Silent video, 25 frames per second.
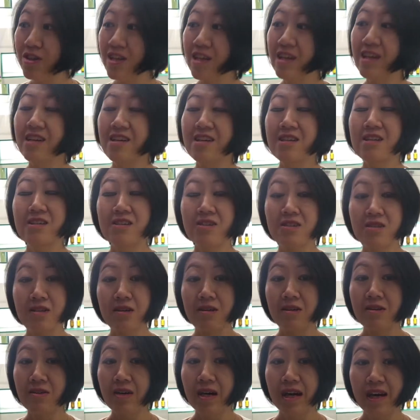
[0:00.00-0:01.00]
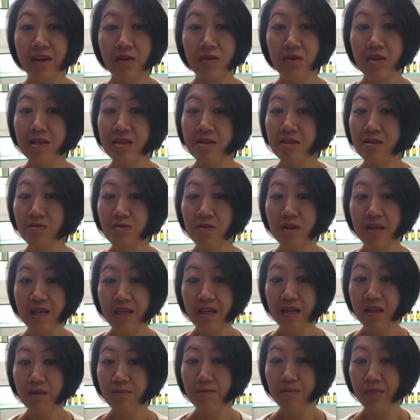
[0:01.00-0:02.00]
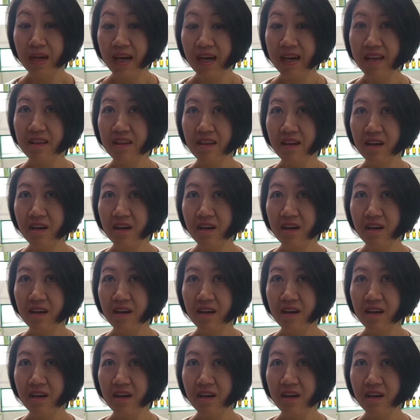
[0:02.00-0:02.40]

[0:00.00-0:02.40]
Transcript: Mm-hmm. So I was really in bad